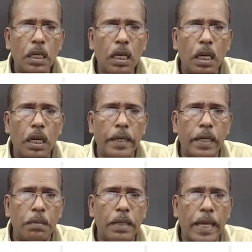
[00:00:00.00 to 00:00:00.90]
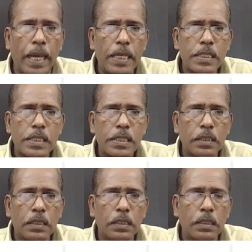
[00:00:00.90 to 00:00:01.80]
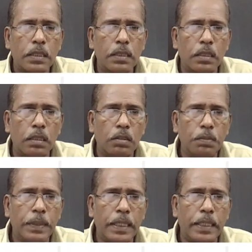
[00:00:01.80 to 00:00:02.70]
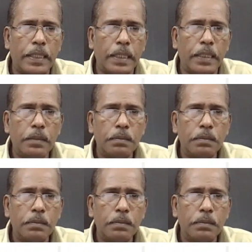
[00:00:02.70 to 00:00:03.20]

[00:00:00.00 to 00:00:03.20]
and double dash would be written